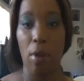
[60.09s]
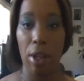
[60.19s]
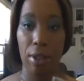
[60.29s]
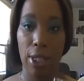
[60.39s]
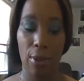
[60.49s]
I
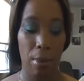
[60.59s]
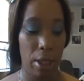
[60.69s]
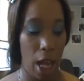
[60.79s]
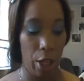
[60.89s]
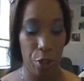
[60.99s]
bought this from
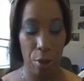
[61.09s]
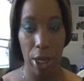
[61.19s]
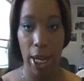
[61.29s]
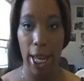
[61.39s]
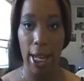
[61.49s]
the Dollar
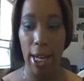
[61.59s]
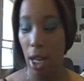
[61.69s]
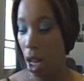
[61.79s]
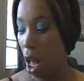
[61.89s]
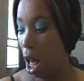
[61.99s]
Tree
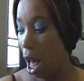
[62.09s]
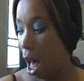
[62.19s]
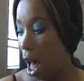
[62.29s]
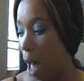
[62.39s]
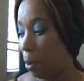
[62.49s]
and
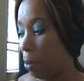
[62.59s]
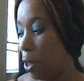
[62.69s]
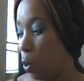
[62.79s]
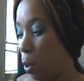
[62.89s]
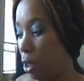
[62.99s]
I'm going
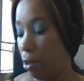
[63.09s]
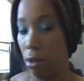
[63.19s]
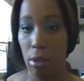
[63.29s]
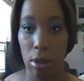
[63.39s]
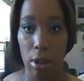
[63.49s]
to be doing
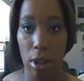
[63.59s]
